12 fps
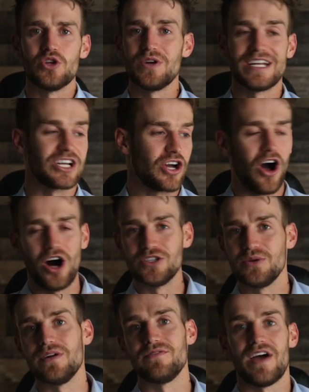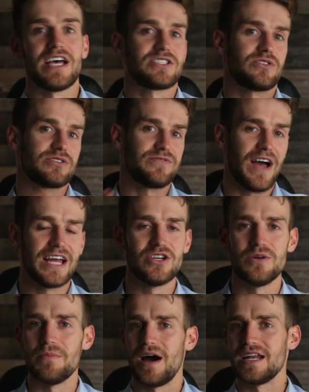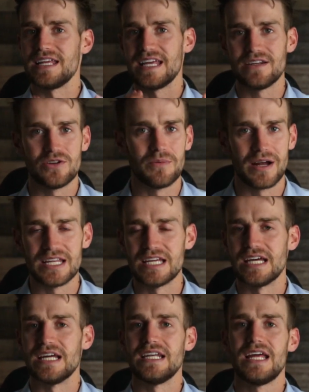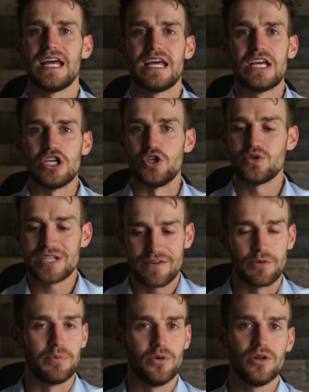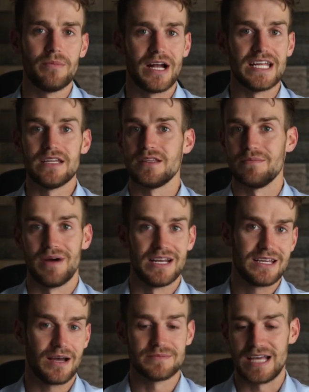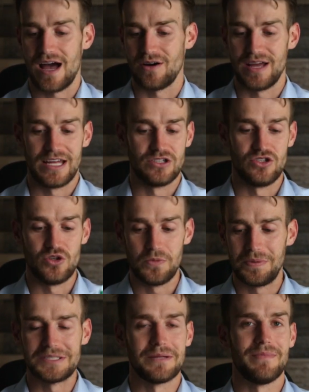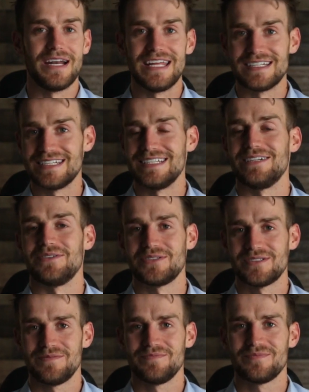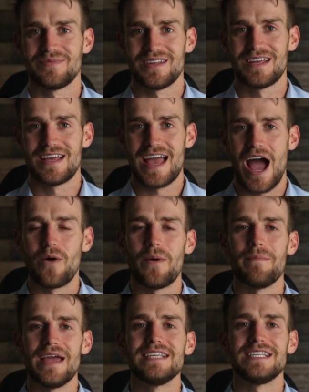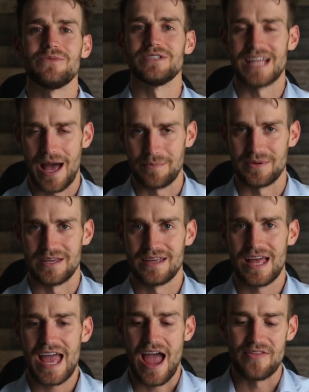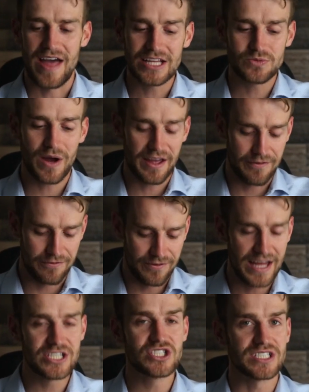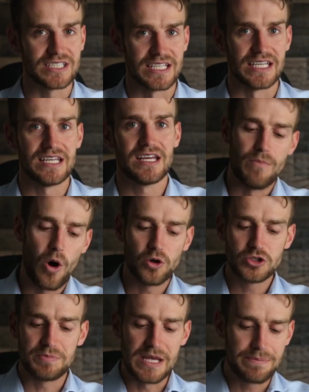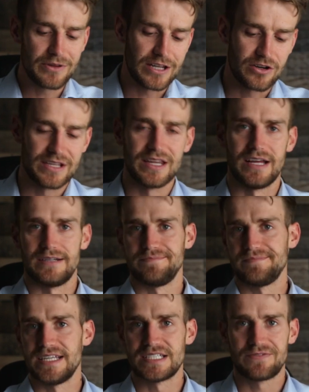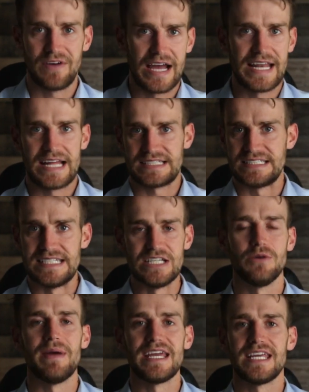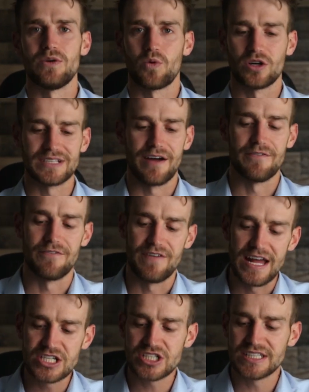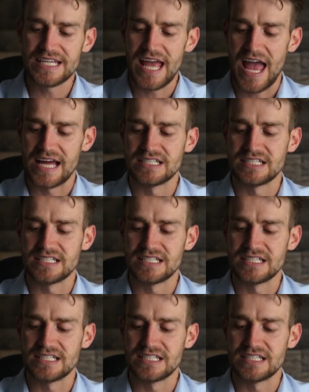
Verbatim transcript: You don't need to call new investors, find new money, get new money in. You just have a pool of money, the money comes out, and you put the money into deals. How amazing would that be? And that's why eventually most people that are in the this finance deal making world eventually